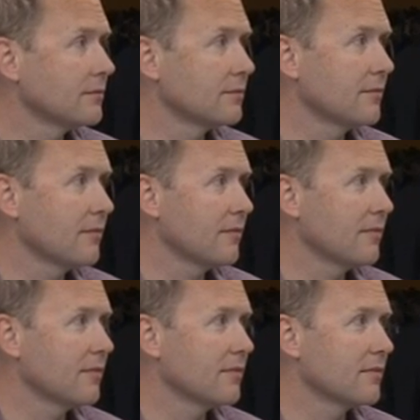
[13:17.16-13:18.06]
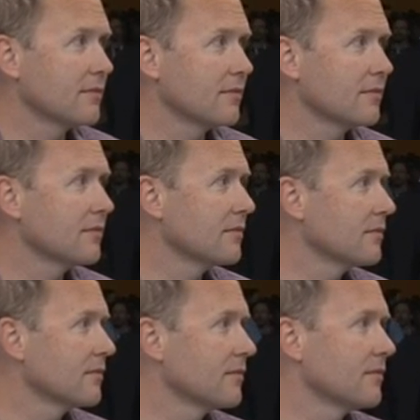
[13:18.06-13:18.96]

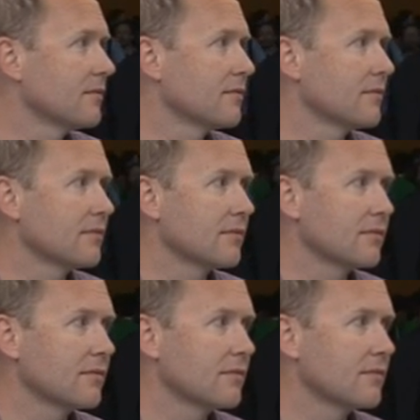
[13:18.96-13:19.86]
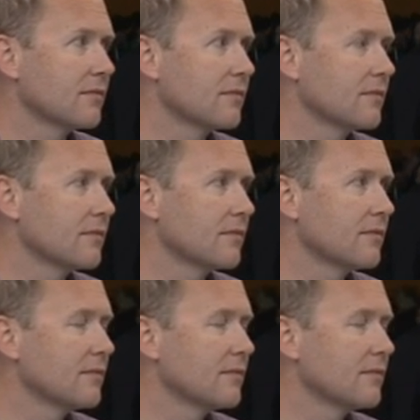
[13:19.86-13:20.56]
This person isn't speaking.